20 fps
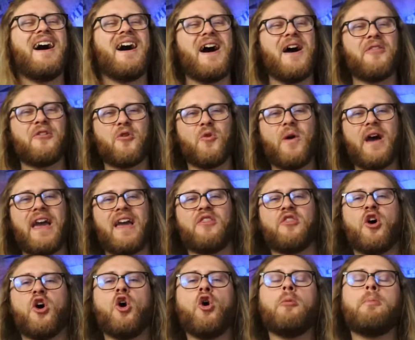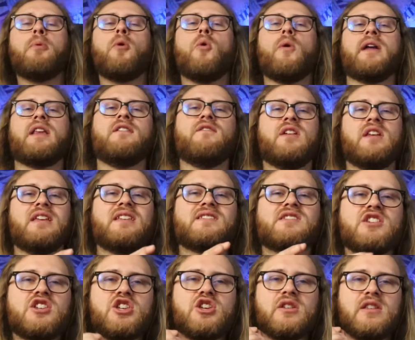Either way, the whole point of it
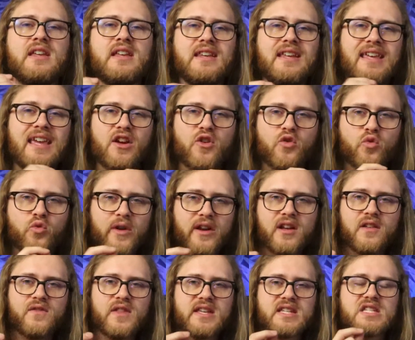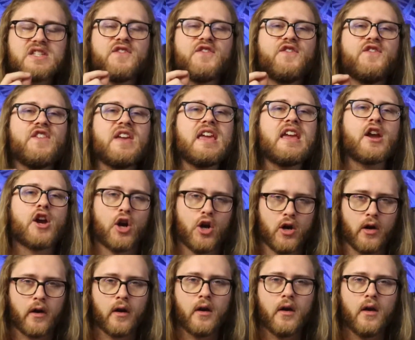is you need to get rid of this
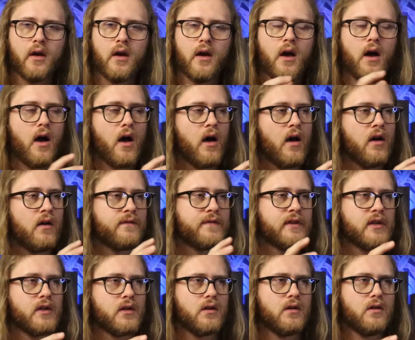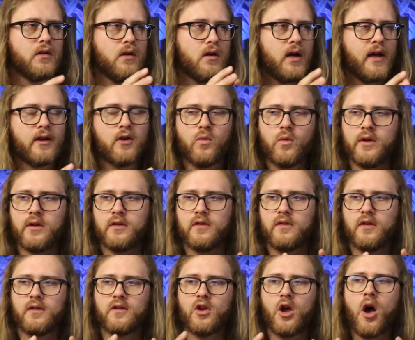fear of, oh, I don't want
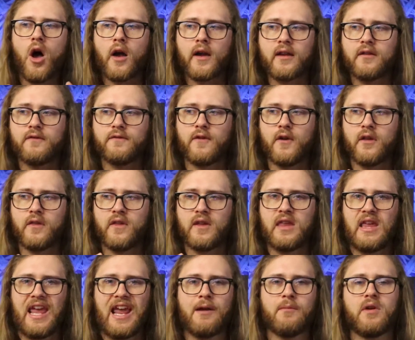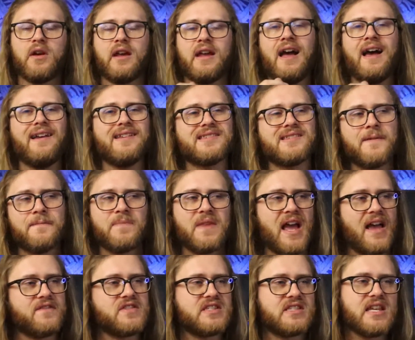to talk in front of the camera. Guys,
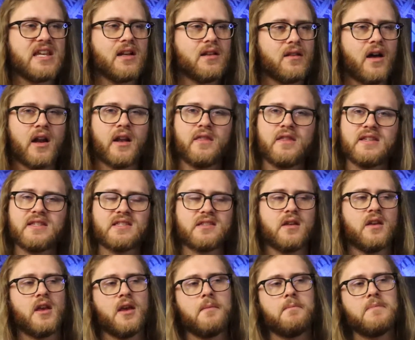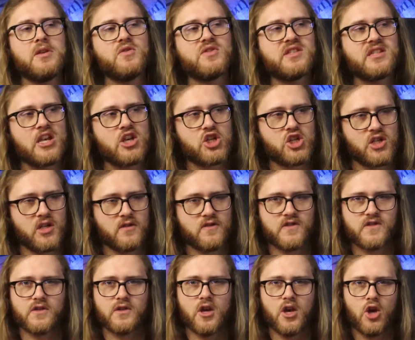I've seen a lot of these
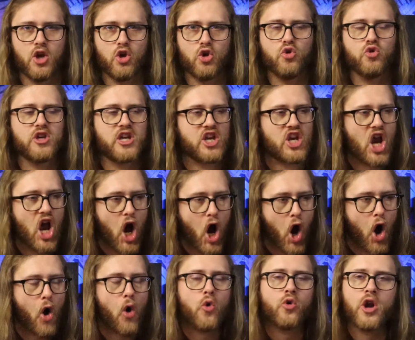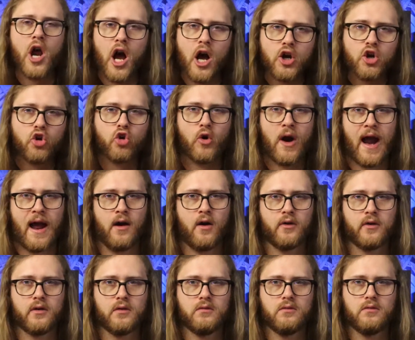musicians who can own a
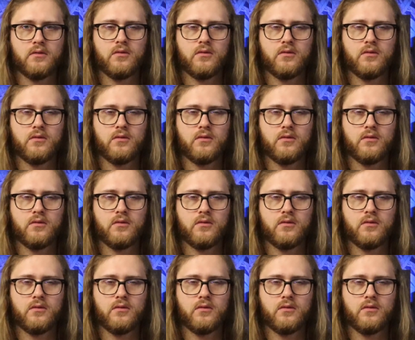crowd.